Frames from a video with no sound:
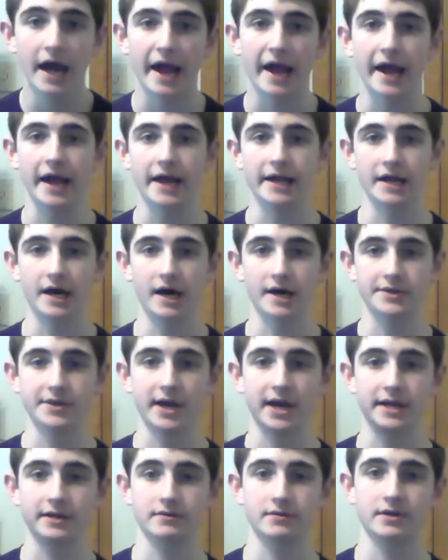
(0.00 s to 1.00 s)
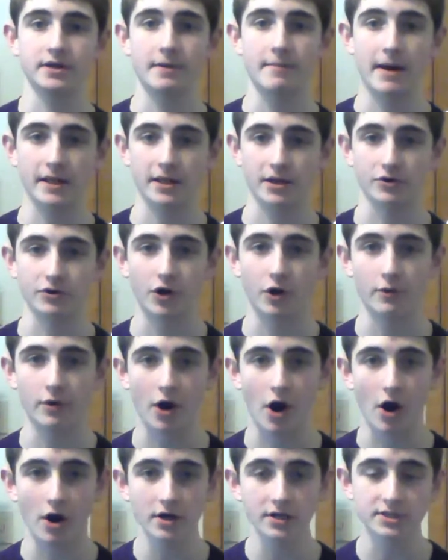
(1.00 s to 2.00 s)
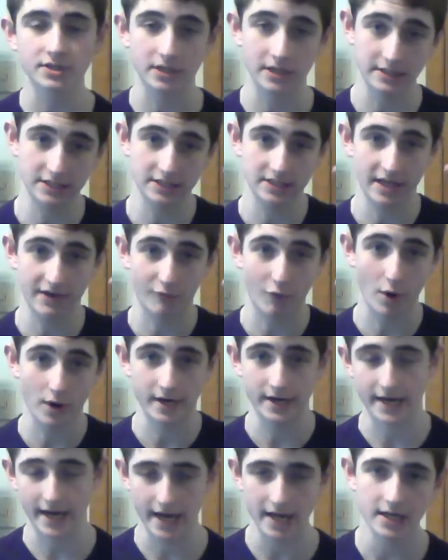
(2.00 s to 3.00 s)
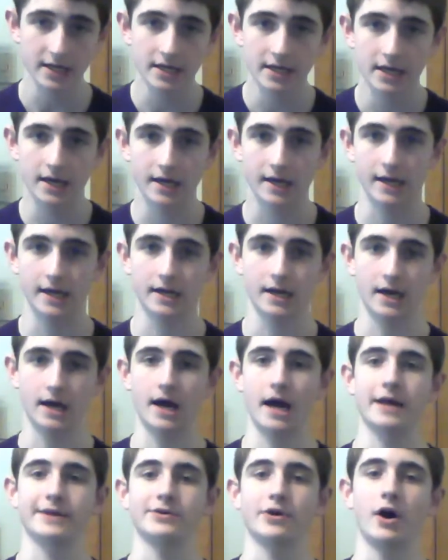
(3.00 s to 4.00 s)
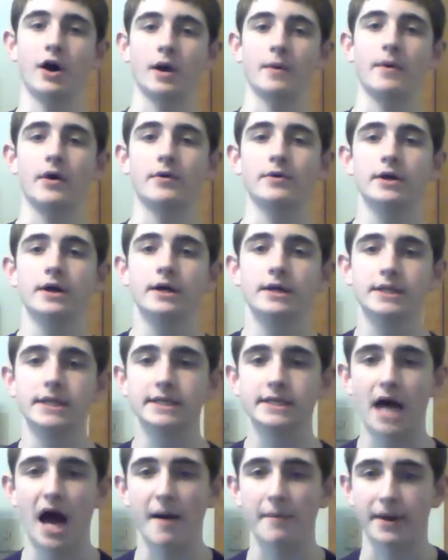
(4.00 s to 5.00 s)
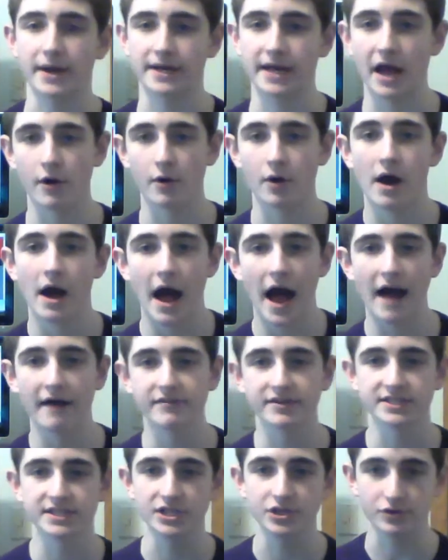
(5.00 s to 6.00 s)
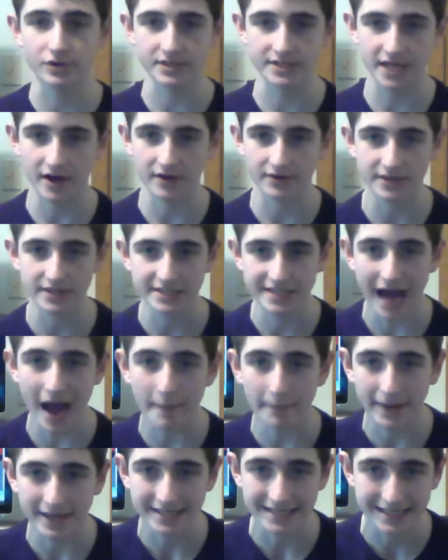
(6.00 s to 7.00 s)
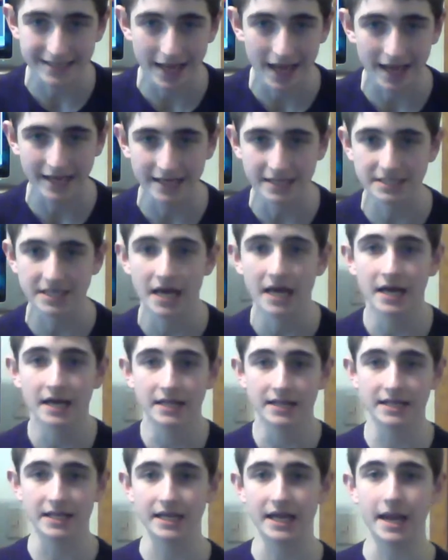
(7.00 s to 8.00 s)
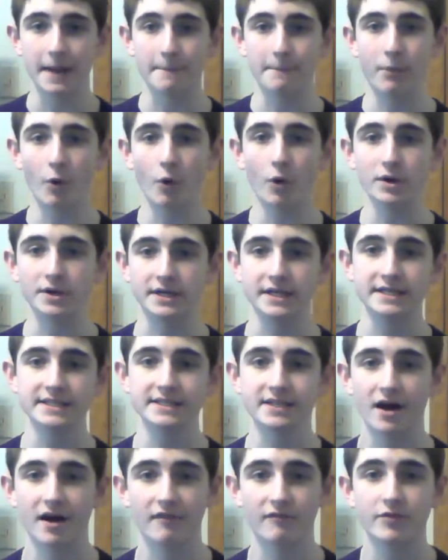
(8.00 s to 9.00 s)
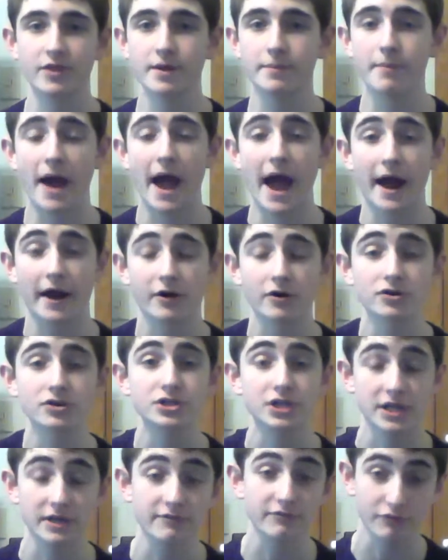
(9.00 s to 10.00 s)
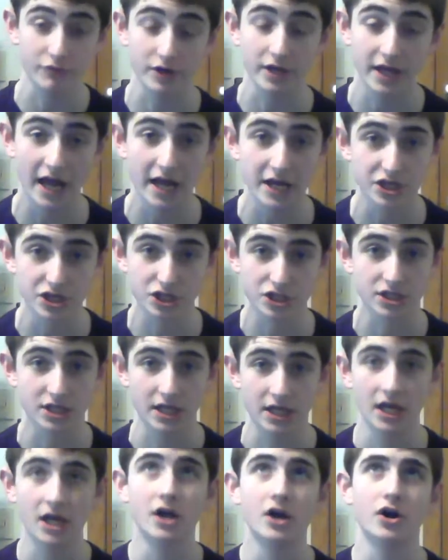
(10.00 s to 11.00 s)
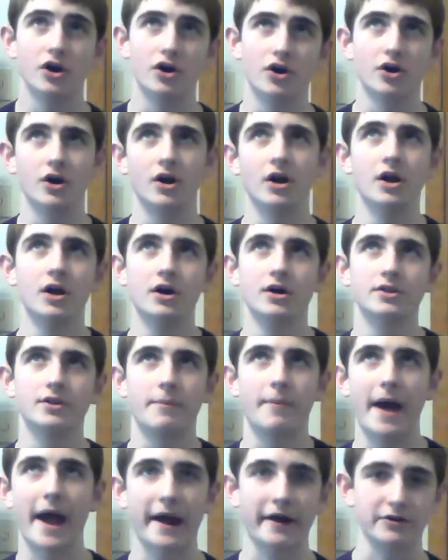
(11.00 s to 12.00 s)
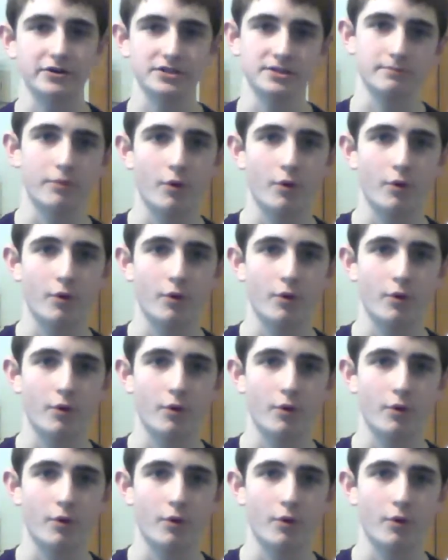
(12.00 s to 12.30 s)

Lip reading: and then I get my little note cards. I just have one today, and I talk about the topic. Now, obviously, you can tell the topic today is the importance of the Packers in free agency, or the Packers'